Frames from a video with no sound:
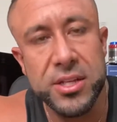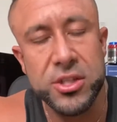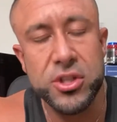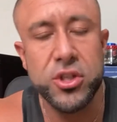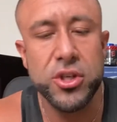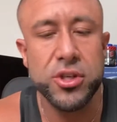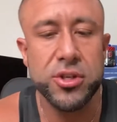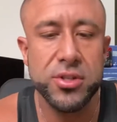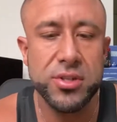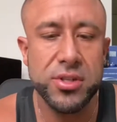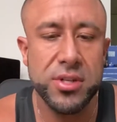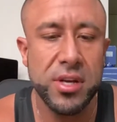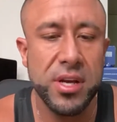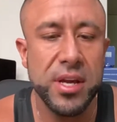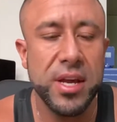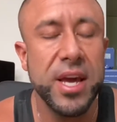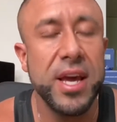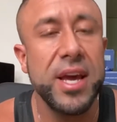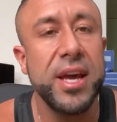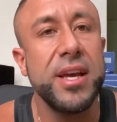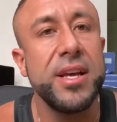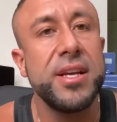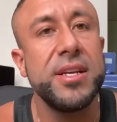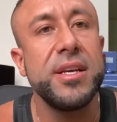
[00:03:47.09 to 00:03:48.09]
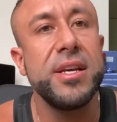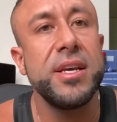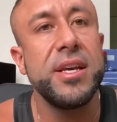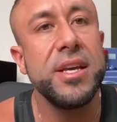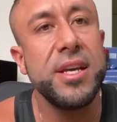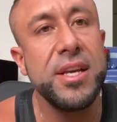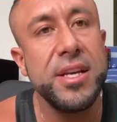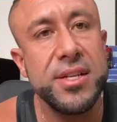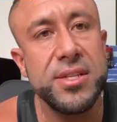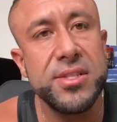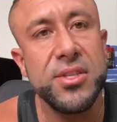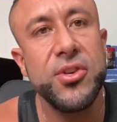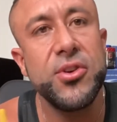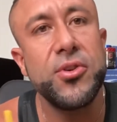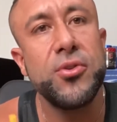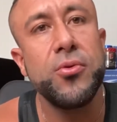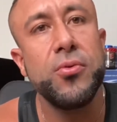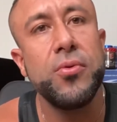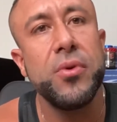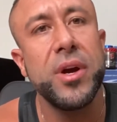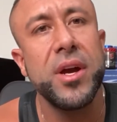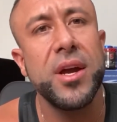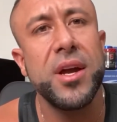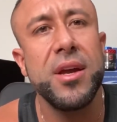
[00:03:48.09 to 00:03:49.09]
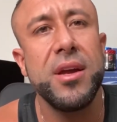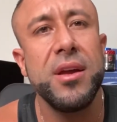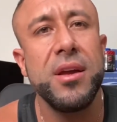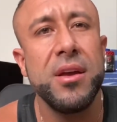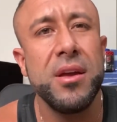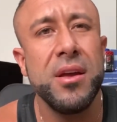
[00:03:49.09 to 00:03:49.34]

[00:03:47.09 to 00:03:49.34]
just a easier way.